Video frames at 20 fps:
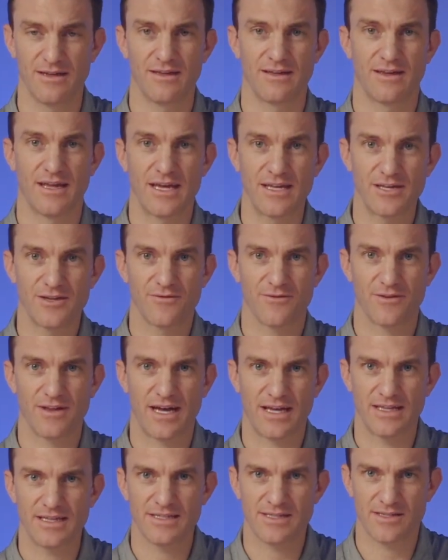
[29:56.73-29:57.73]
Thank you for
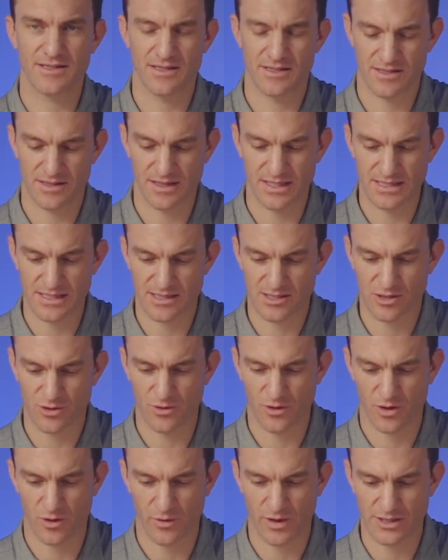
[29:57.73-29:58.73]
that. This leads us
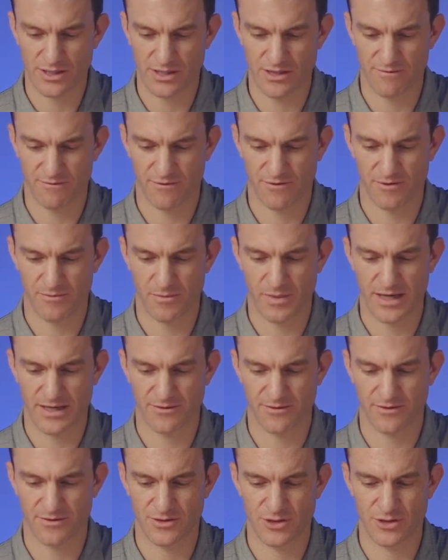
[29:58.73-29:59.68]
to a question from Michael.